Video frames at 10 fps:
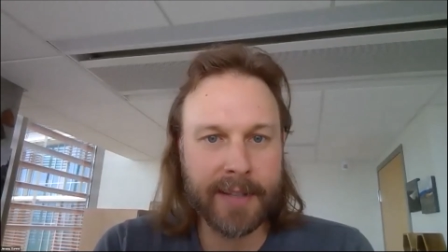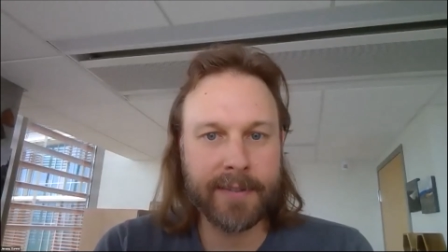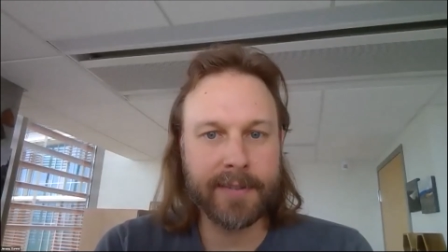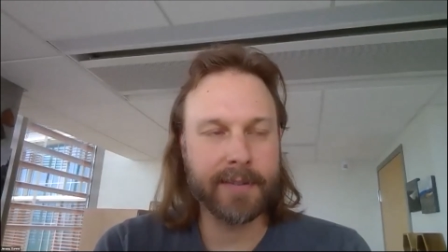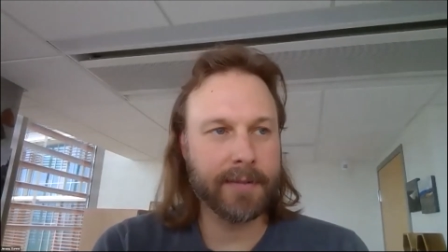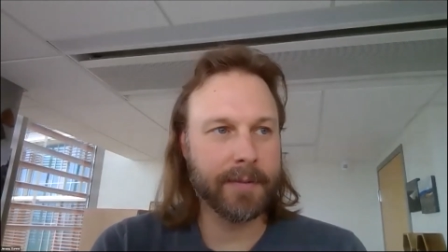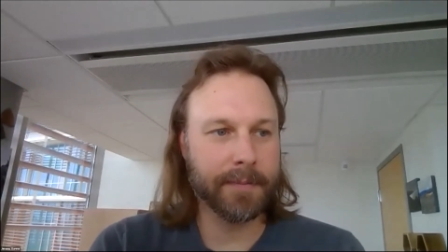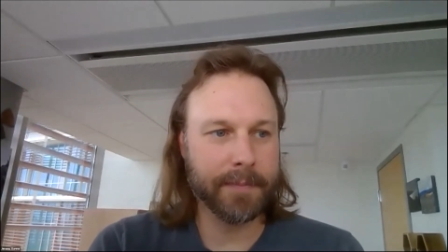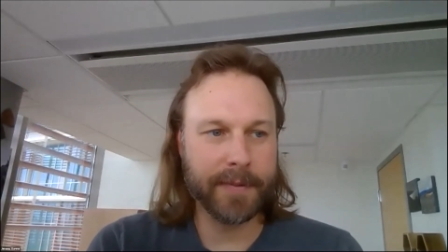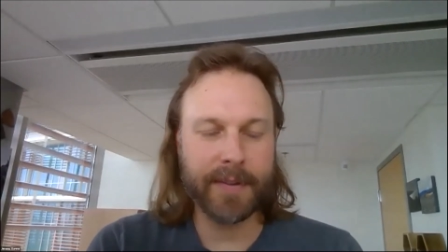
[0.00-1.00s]
That's
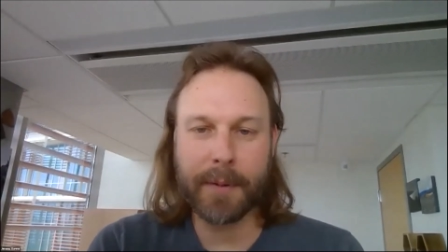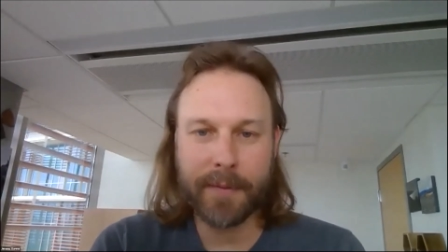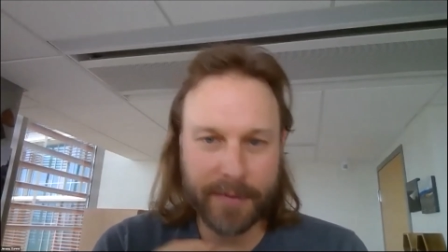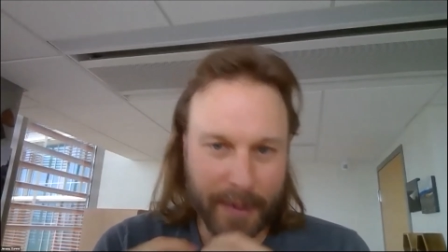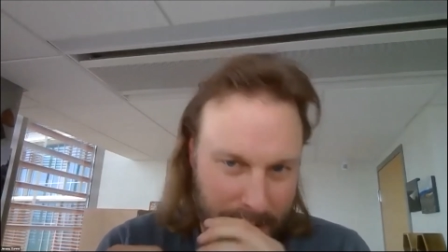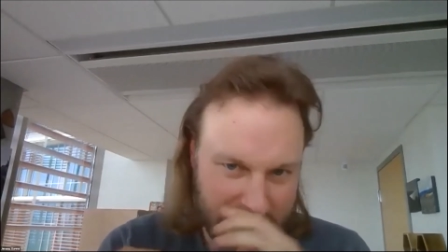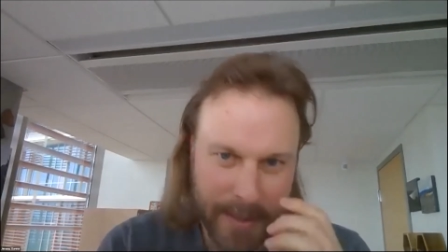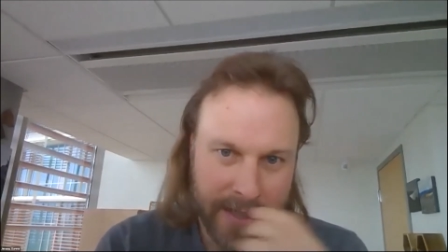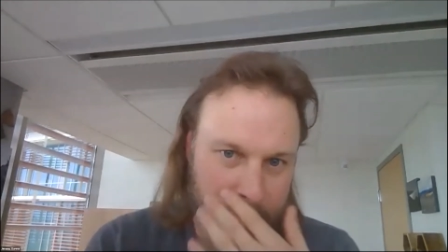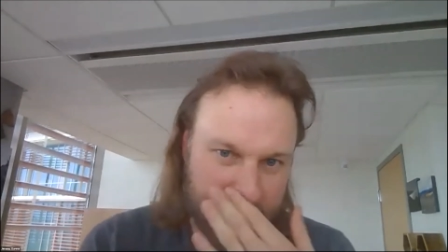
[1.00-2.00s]
somewhat
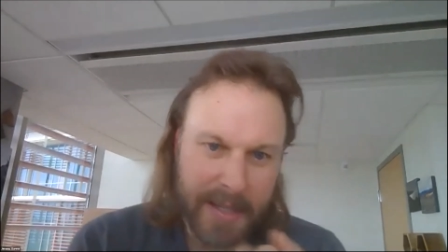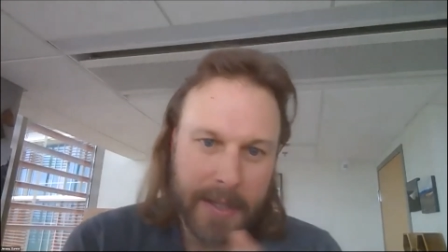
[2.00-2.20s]
debated.